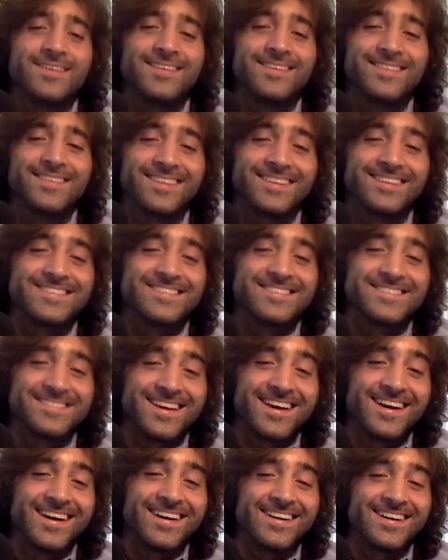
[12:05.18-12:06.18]
That's,
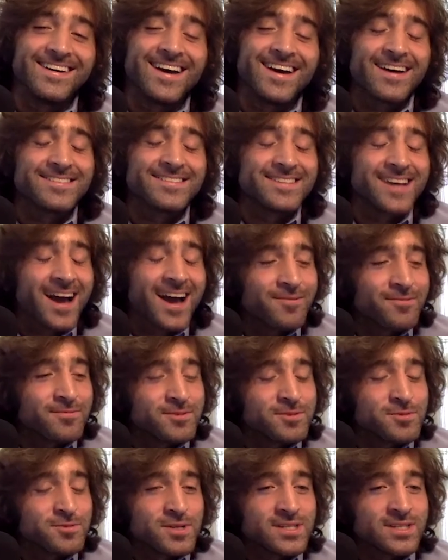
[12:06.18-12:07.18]
yeah. I
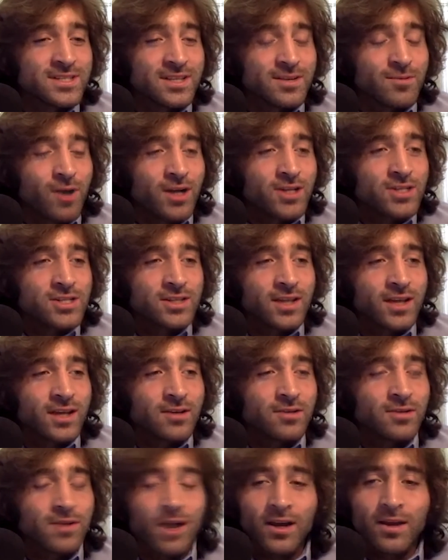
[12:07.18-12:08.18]
was recently watching
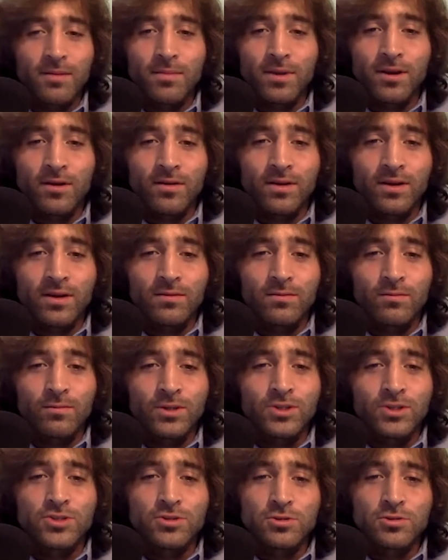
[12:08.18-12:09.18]
that new documentary,
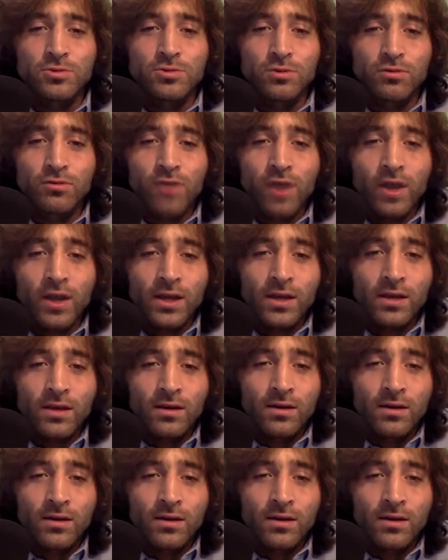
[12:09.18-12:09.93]
When Jews Were Funny.